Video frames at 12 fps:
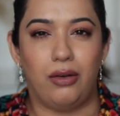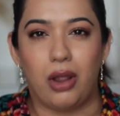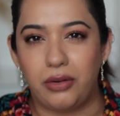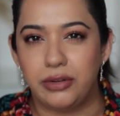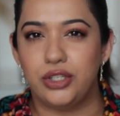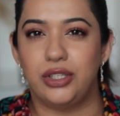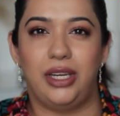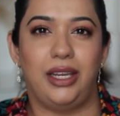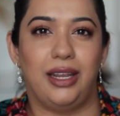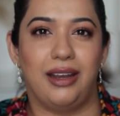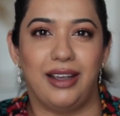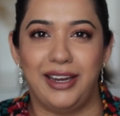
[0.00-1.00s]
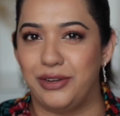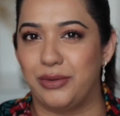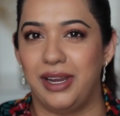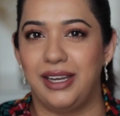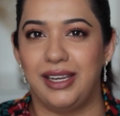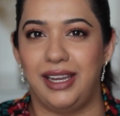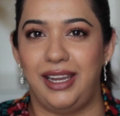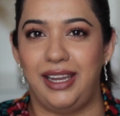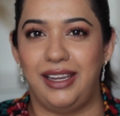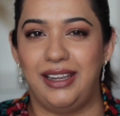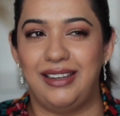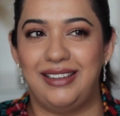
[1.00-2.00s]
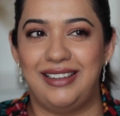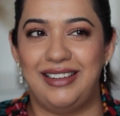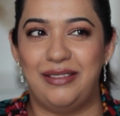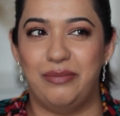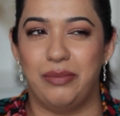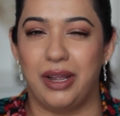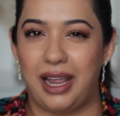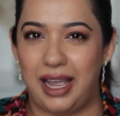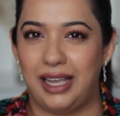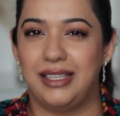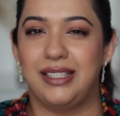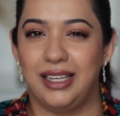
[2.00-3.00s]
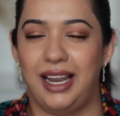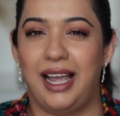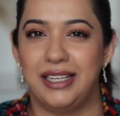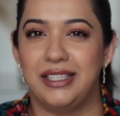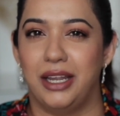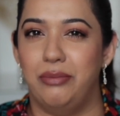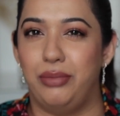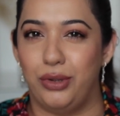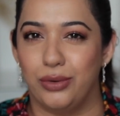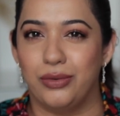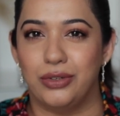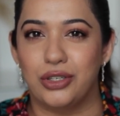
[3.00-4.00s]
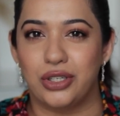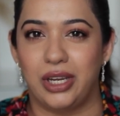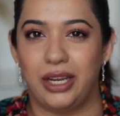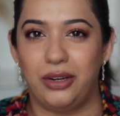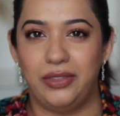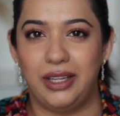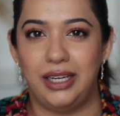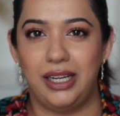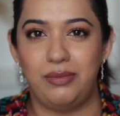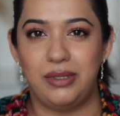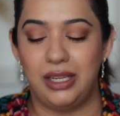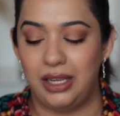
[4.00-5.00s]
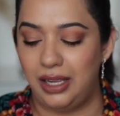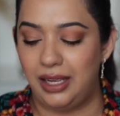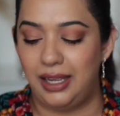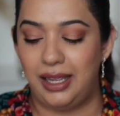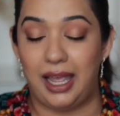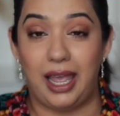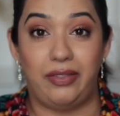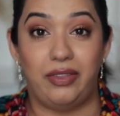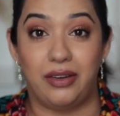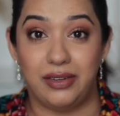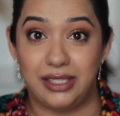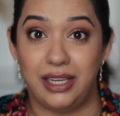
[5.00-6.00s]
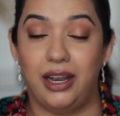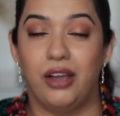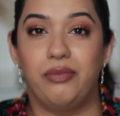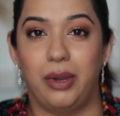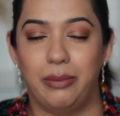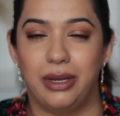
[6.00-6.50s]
nourishing and hydrating, but still has that beautiful shine on the lips. And there is enough